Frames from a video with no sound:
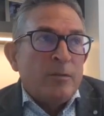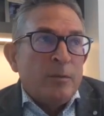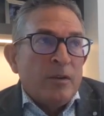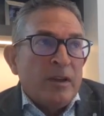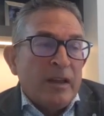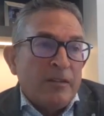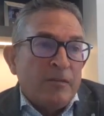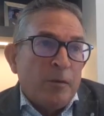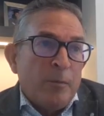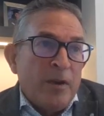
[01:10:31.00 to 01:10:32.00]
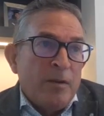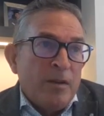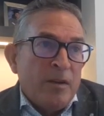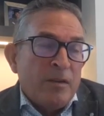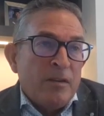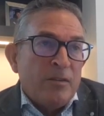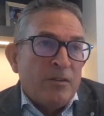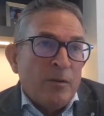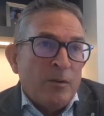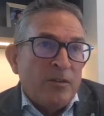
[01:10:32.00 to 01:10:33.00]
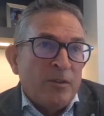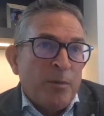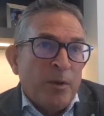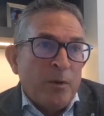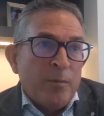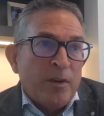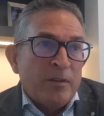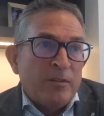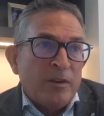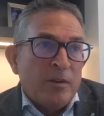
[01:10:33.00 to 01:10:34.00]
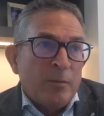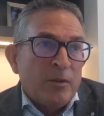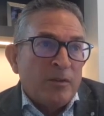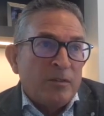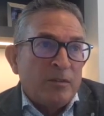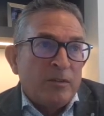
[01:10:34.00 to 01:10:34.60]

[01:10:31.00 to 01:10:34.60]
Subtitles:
really like, for me, it's always just been where my charitable